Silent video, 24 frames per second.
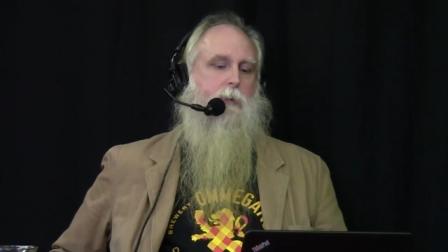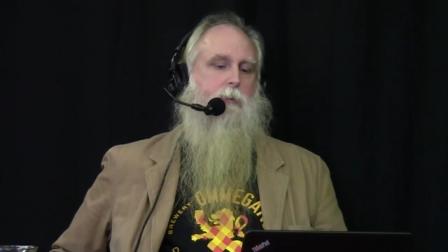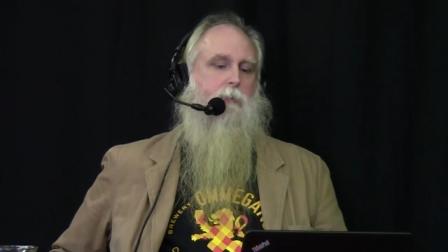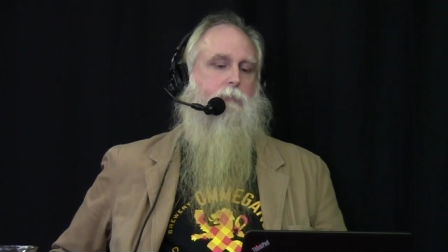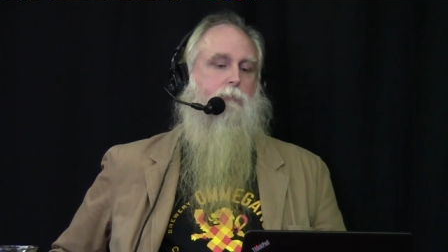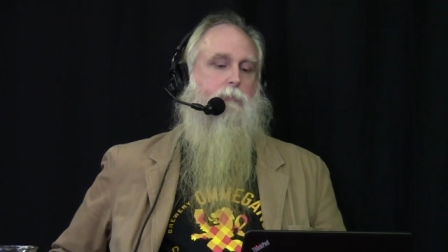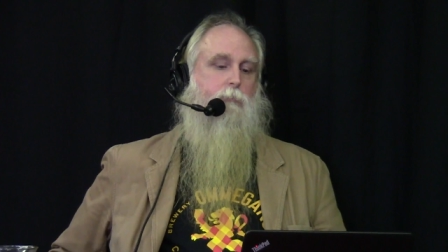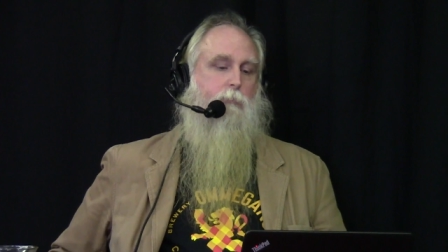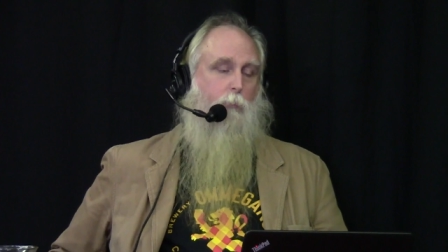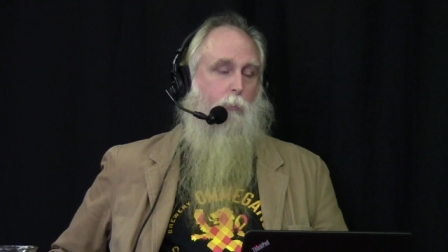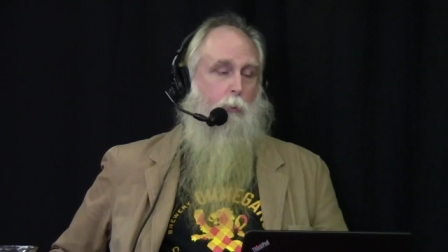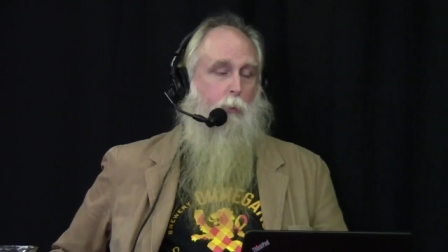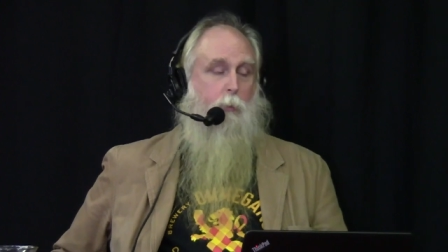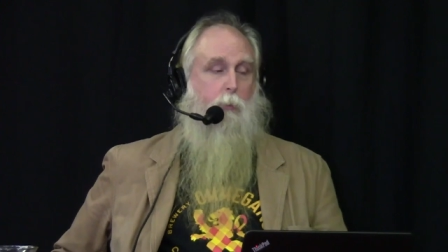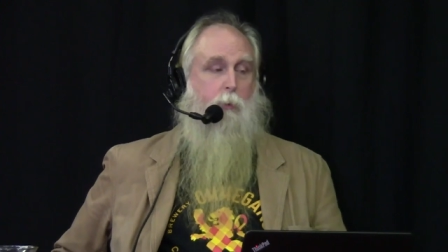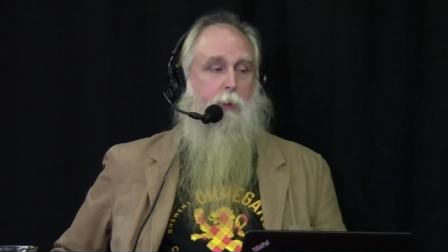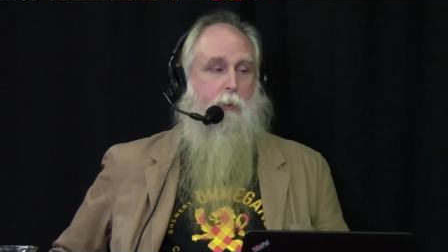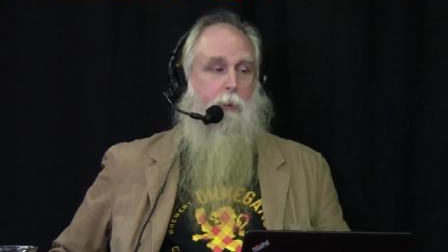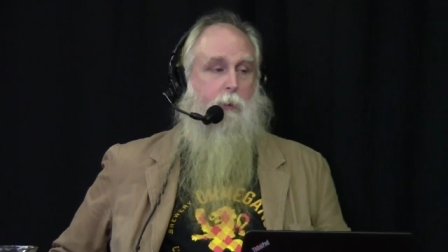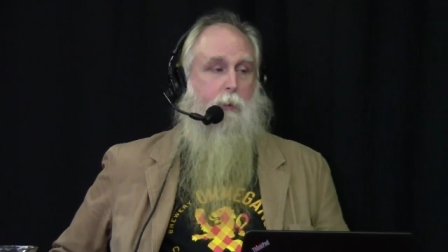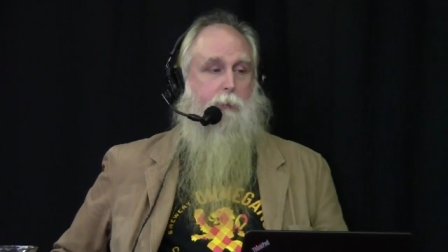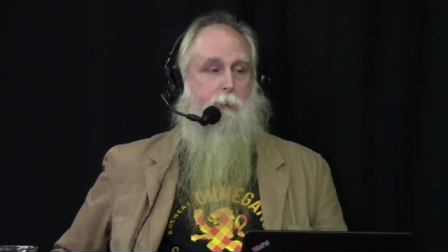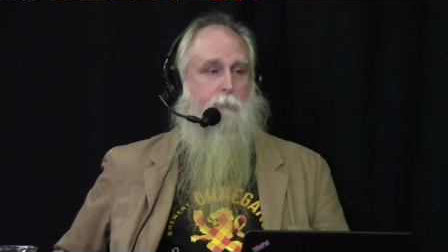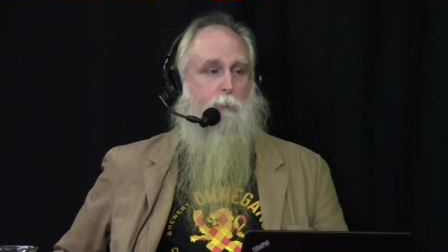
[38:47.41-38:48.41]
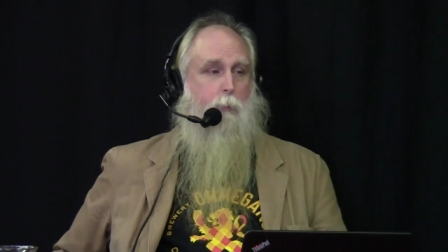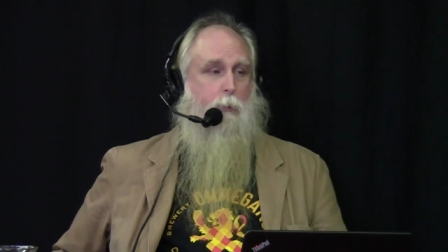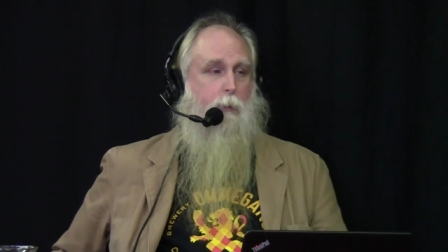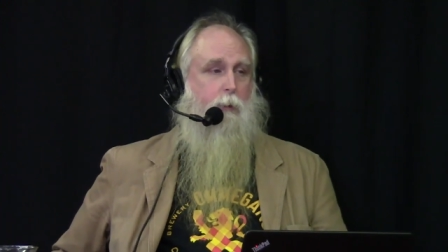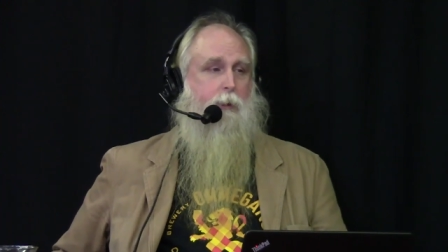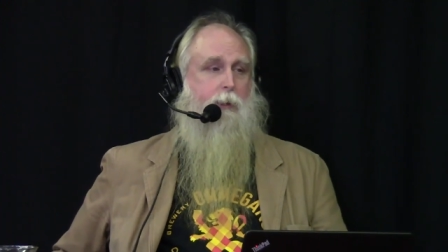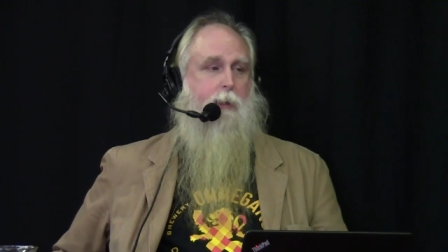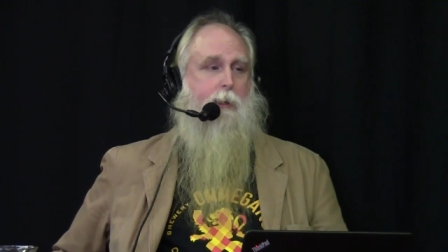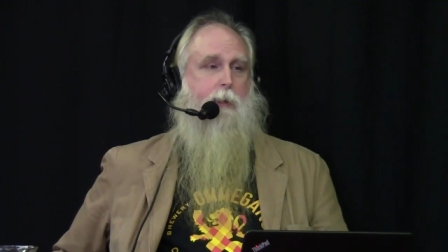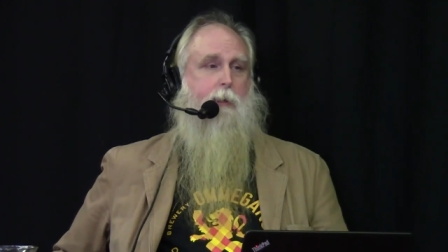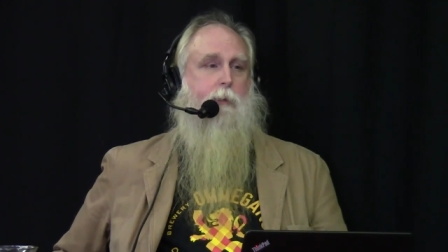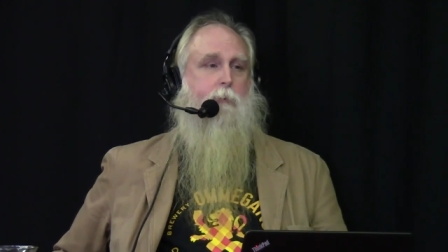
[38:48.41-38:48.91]
Screwing with
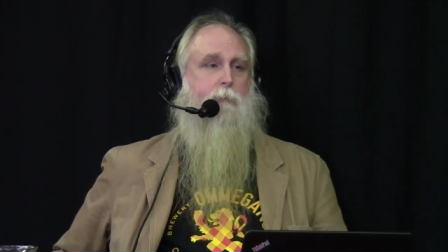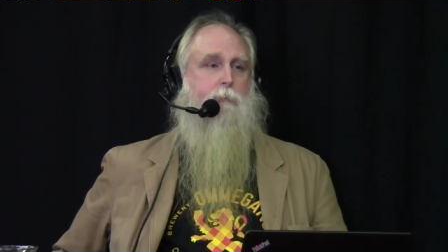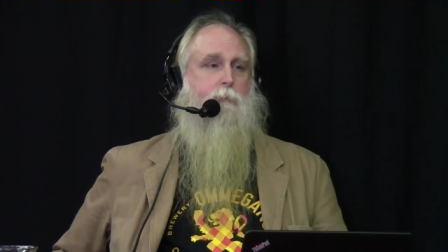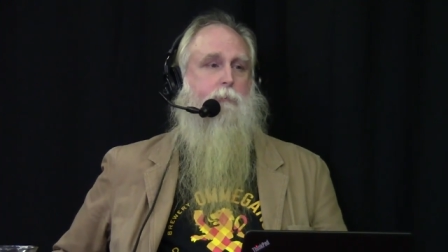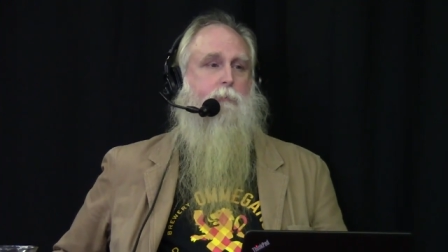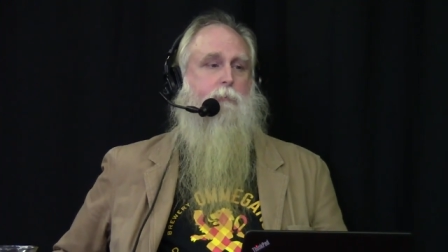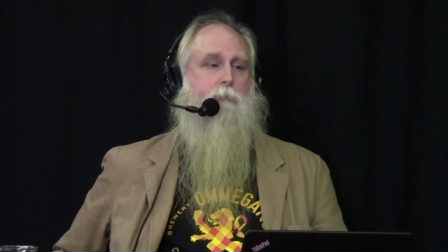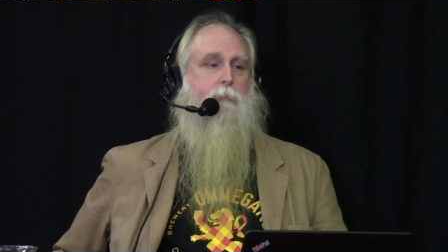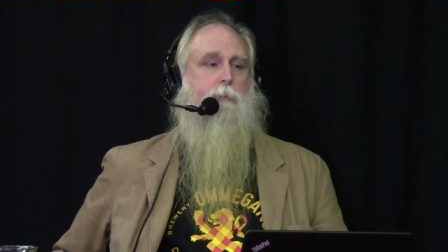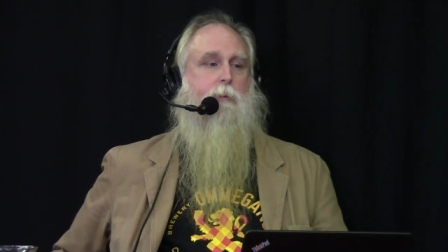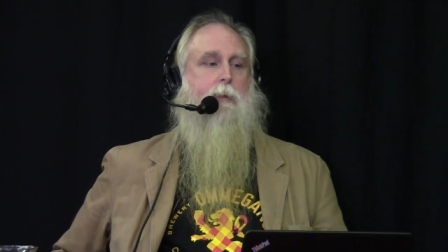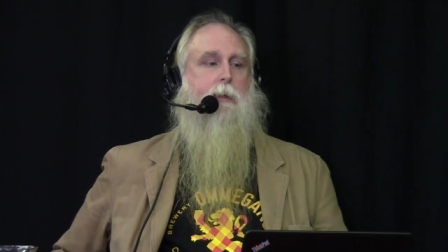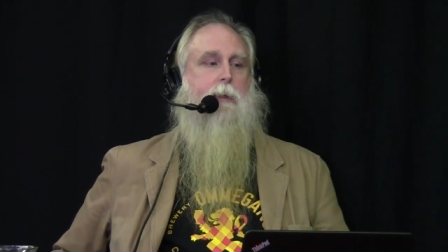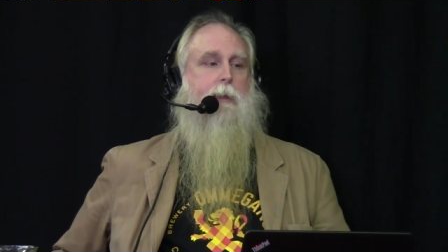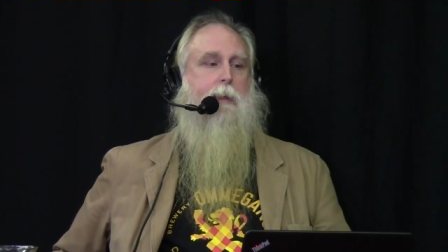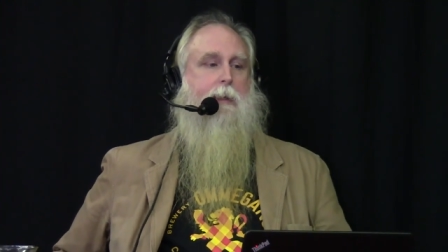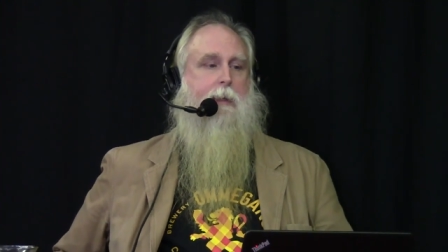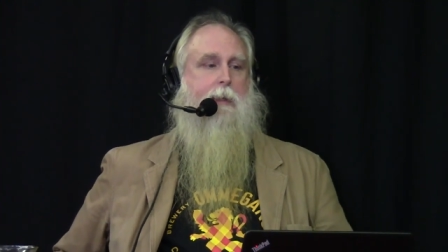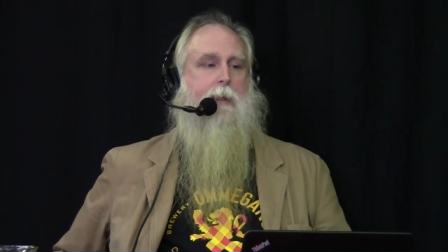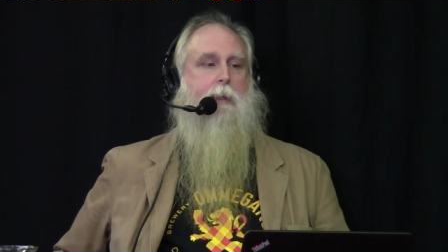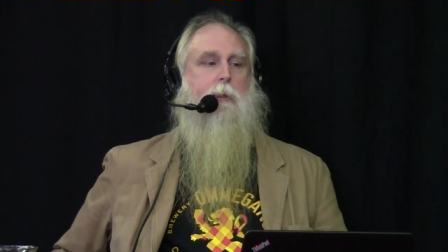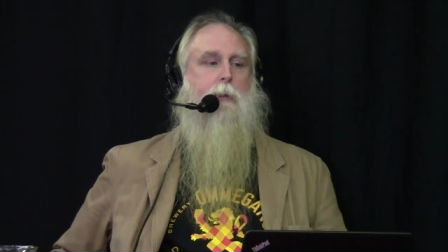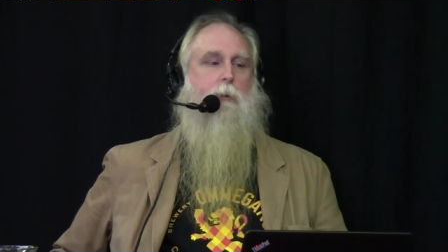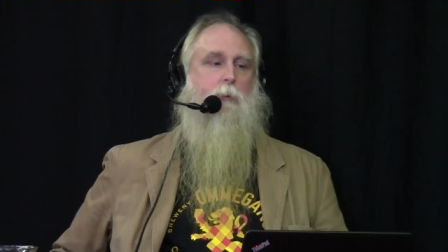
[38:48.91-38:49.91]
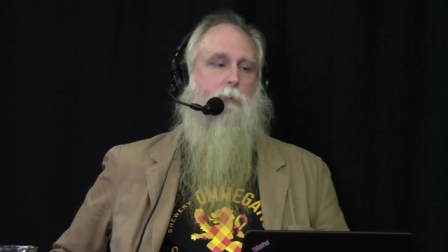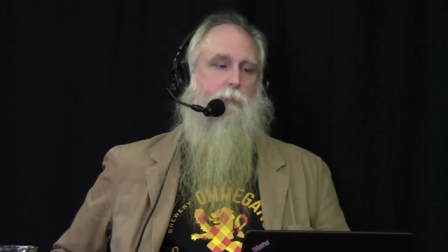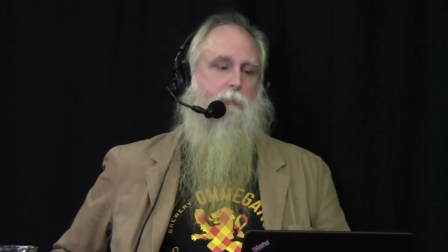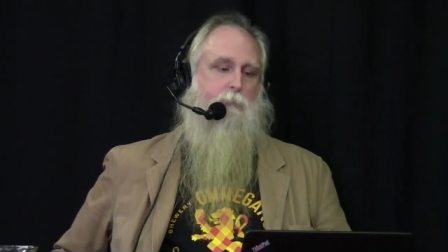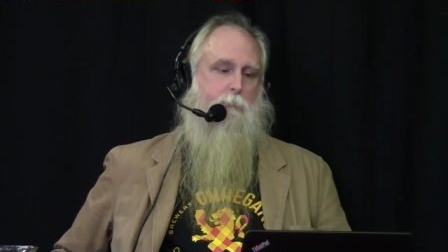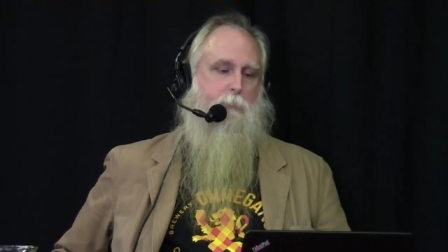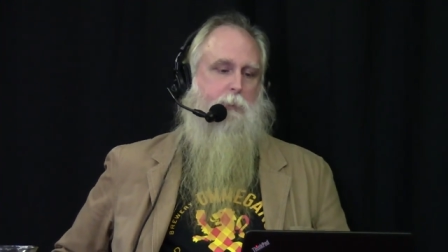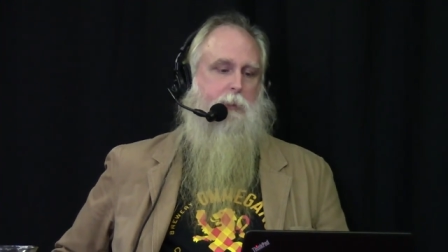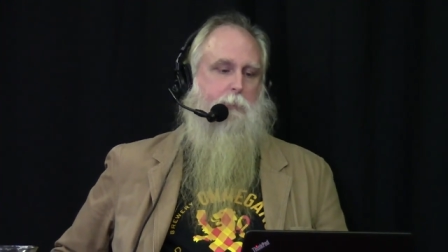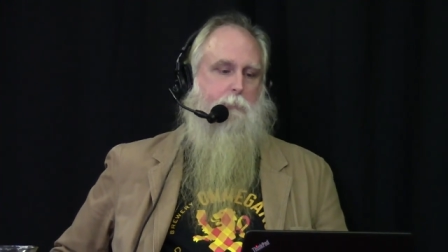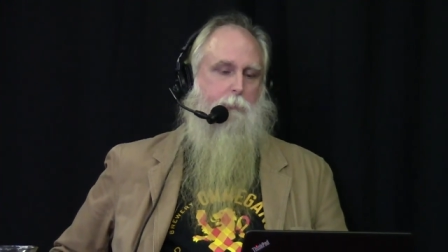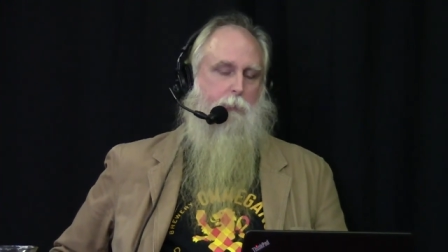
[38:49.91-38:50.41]
forecasts kills
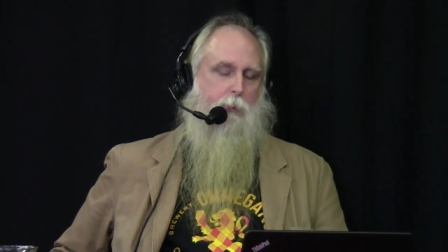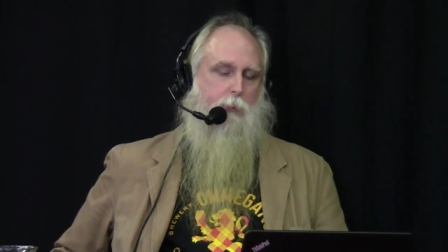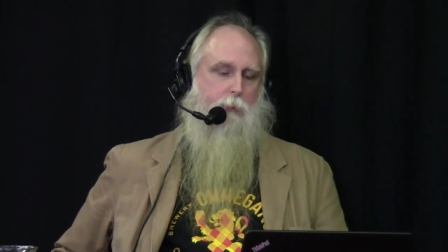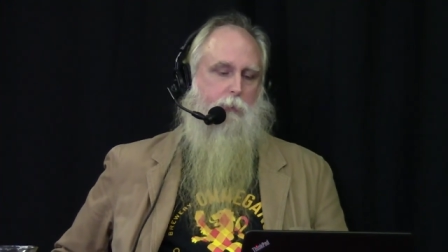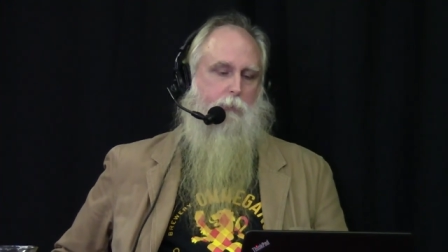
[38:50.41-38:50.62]
people.